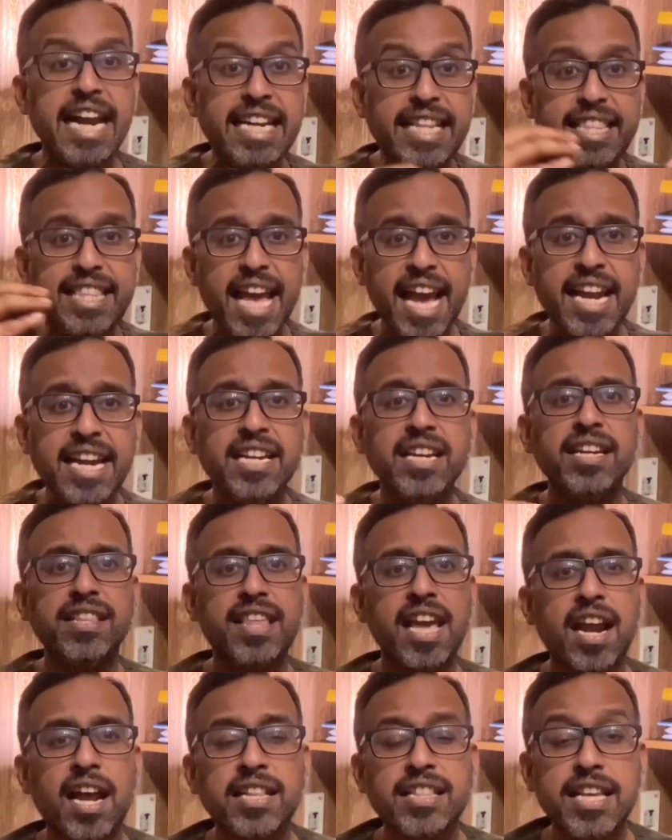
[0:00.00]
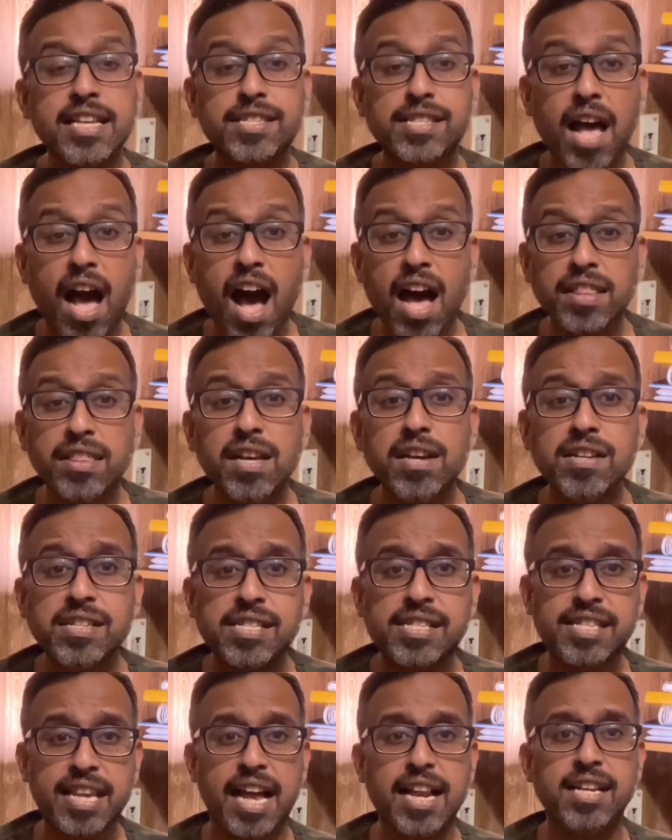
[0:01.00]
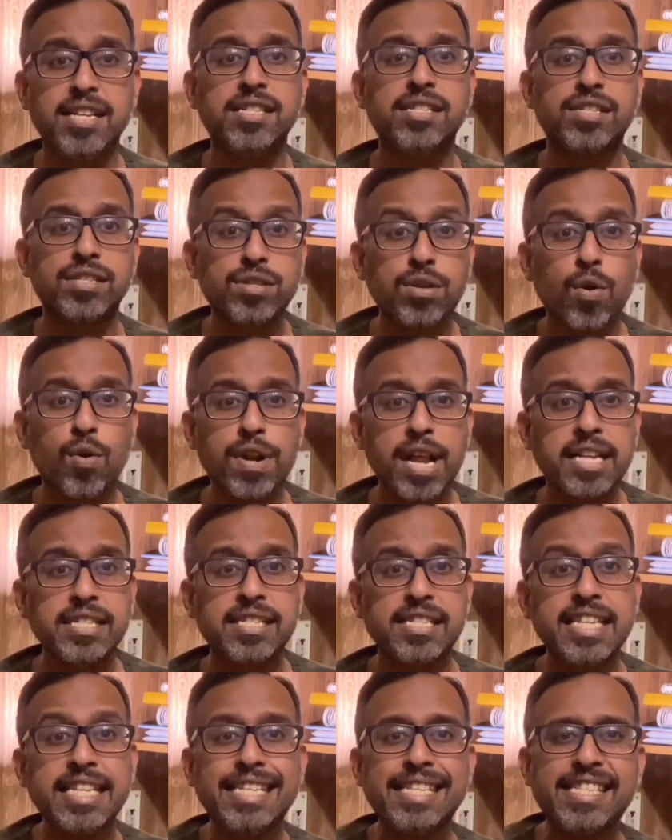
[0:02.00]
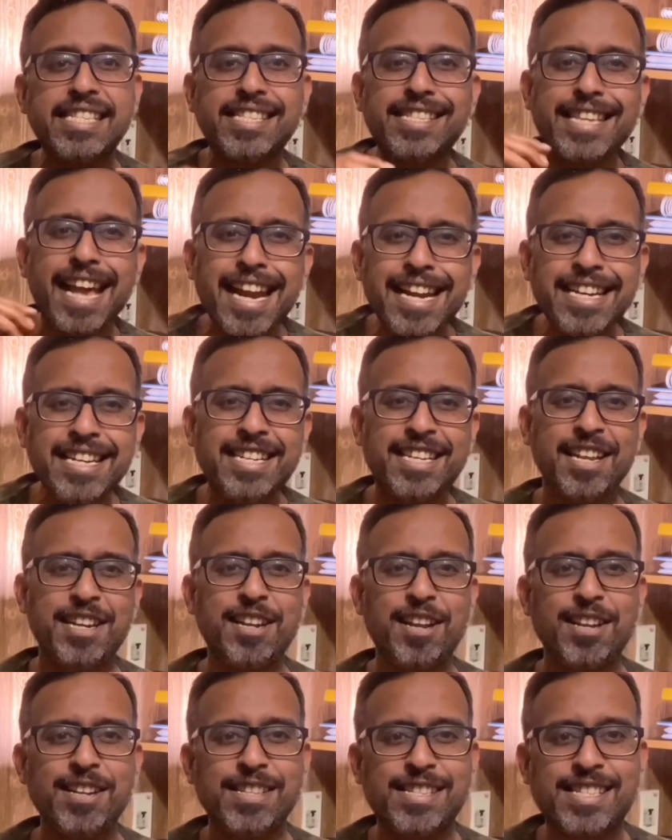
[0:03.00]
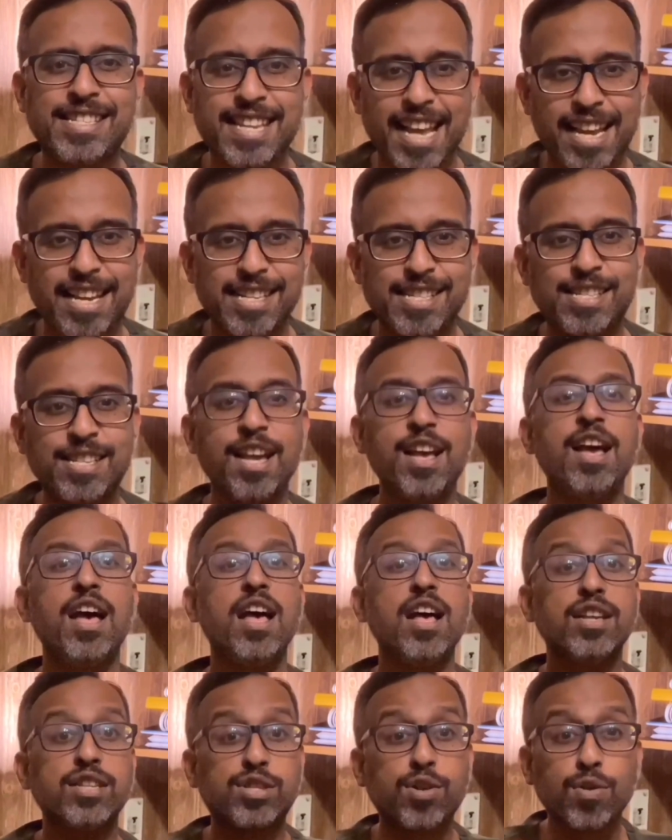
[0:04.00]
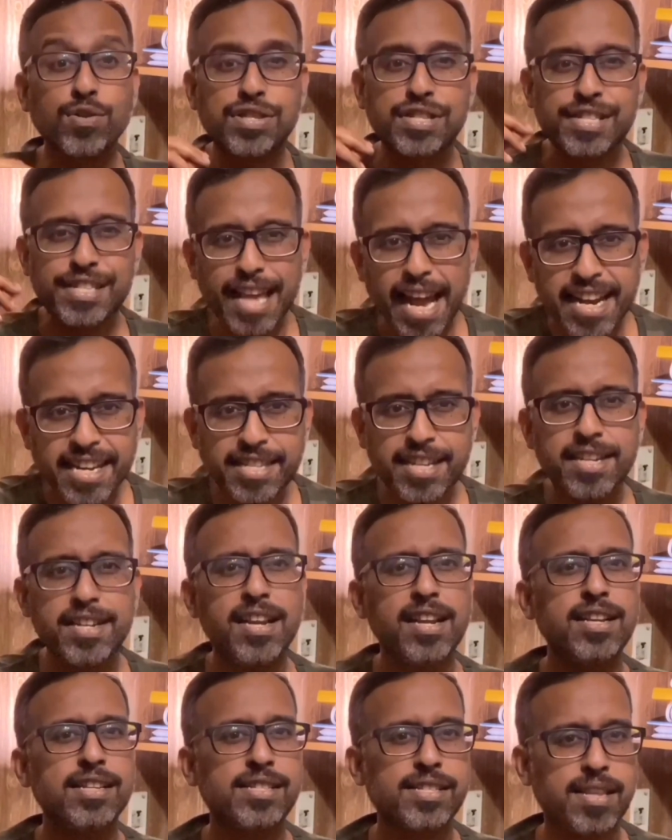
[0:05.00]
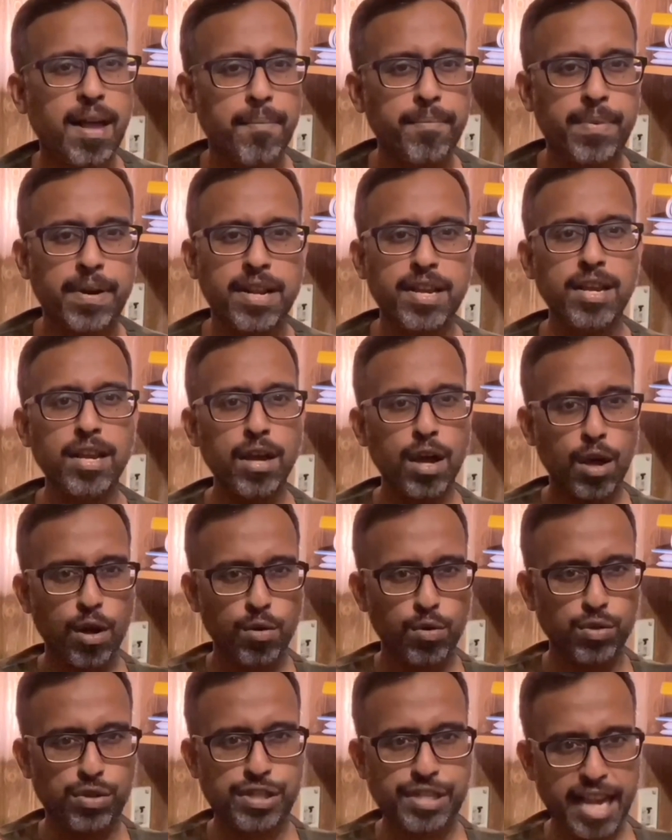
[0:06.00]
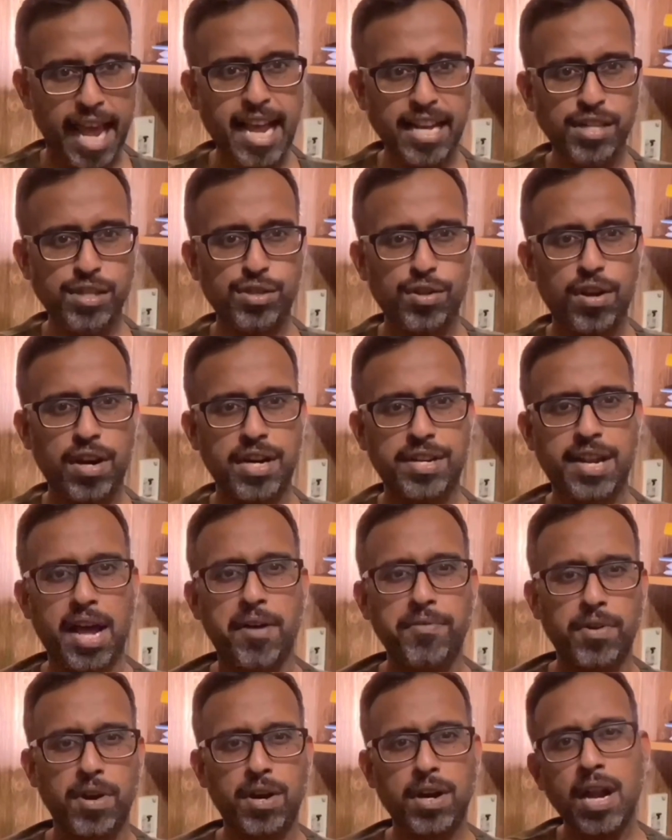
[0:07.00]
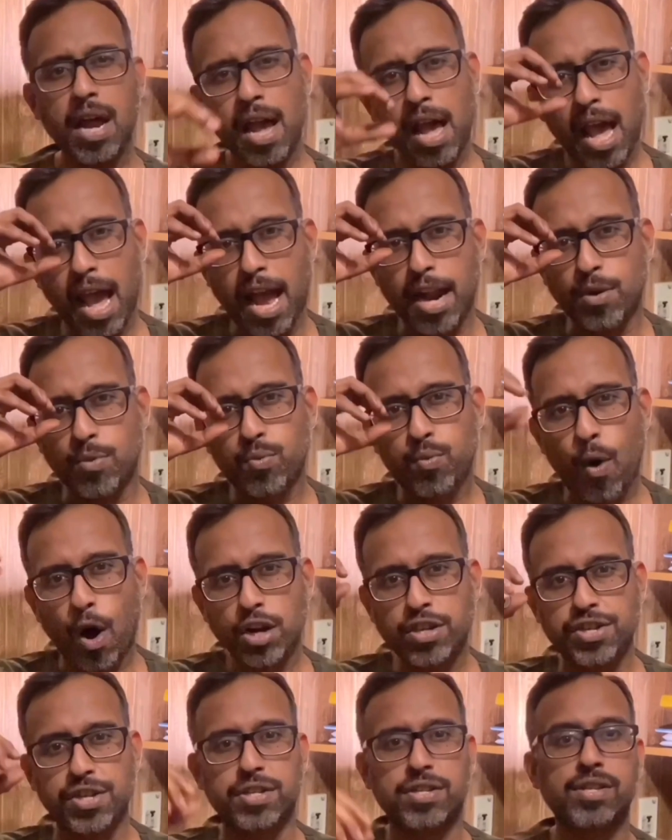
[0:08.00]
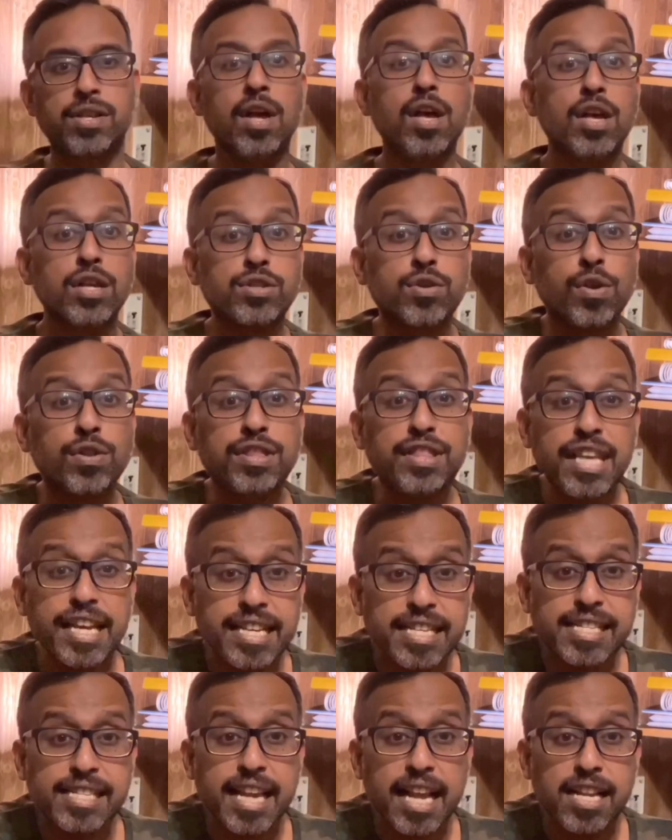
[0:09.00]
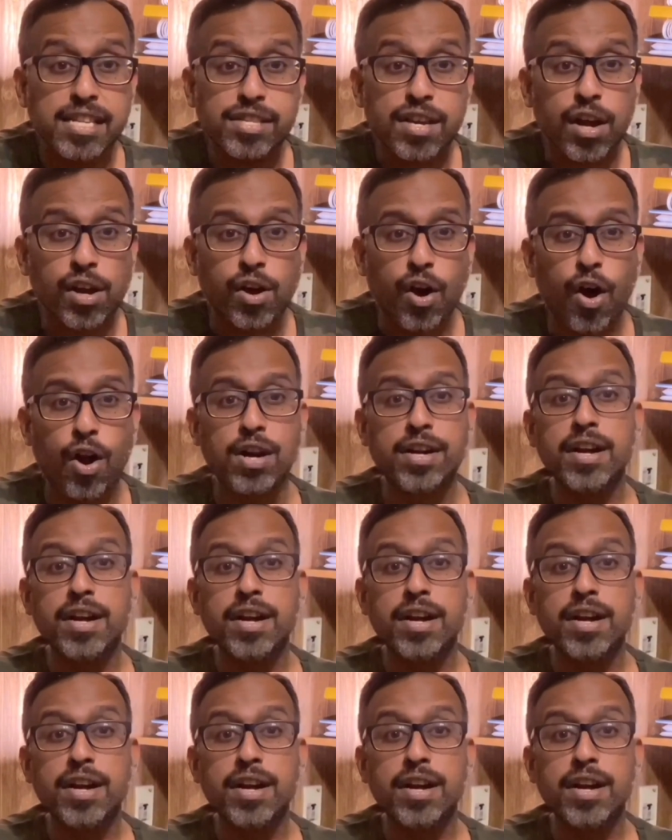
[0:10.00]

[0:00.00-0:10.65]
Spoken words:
then there are these other cells known as the sentinel cells. So sentinel is somebody who stands on a tower and watches. So these cells are called